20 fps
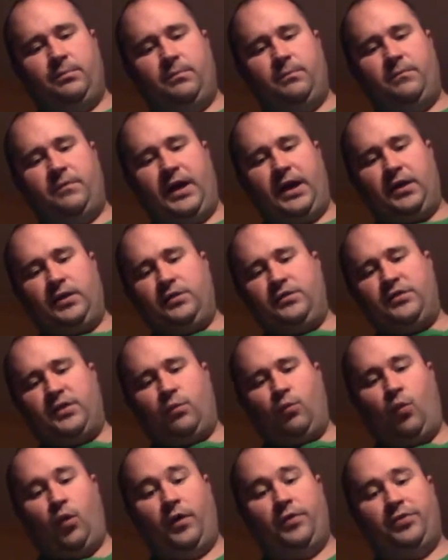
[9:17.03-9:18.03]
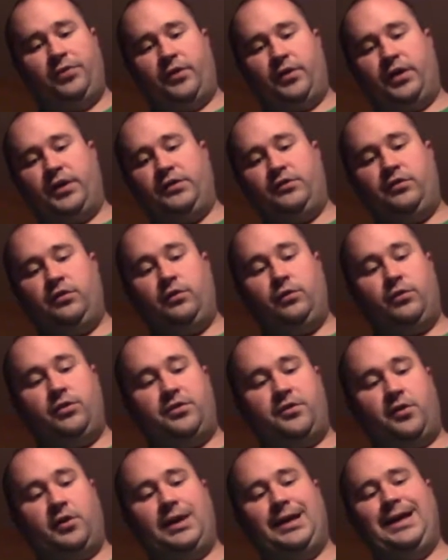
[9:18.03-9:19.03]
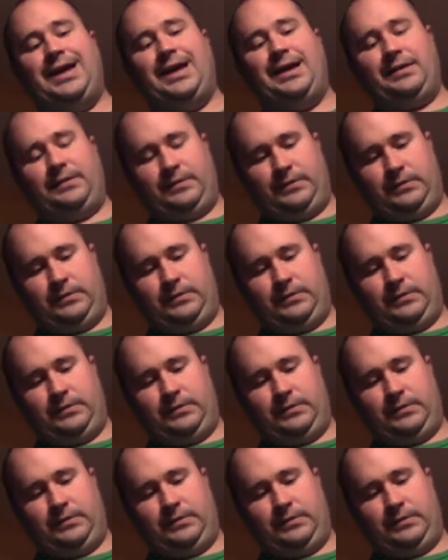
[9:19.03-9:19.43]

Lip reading: values at $132.38.